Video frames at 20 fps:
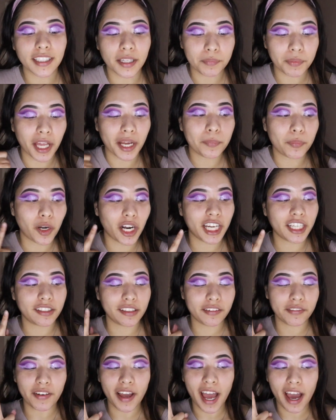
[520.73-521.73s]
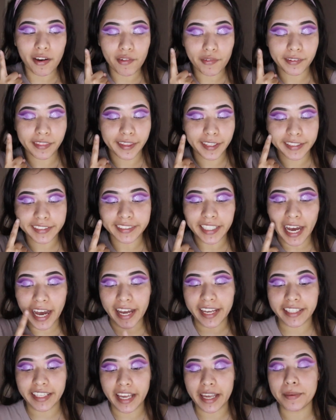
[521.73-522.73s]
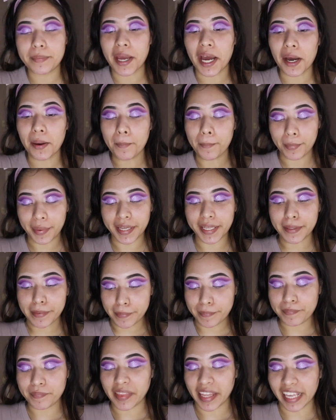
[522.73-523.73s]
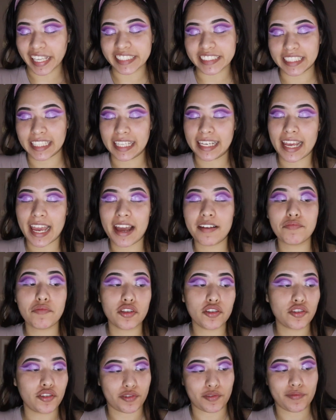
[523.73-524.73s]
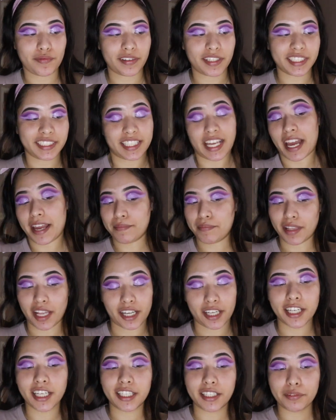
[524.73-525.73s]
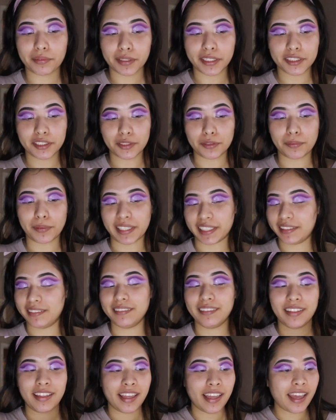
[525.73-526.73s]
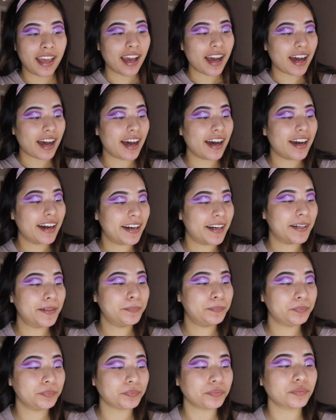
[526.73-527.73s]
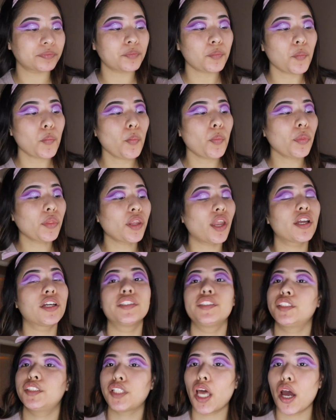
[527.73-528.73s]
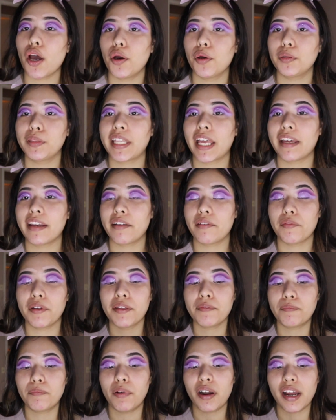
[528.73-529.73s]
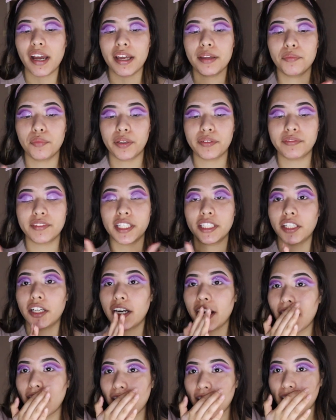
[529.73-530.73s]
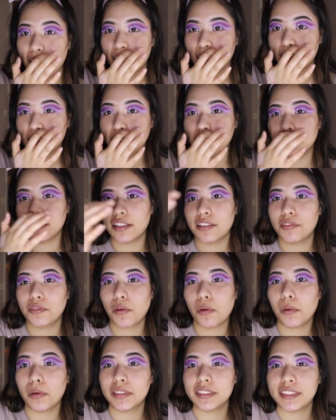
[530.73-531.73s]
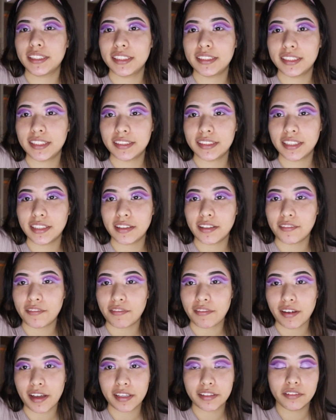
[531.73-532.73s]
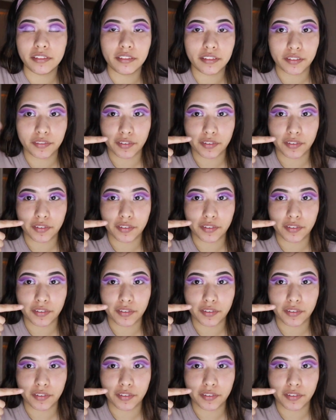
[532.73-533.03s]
I'm not proud of how this eye came out, but it's gonna have to do because I'm not gonna redo it. So now that we've primed, we've done our eyes. Of course, this isn't the final.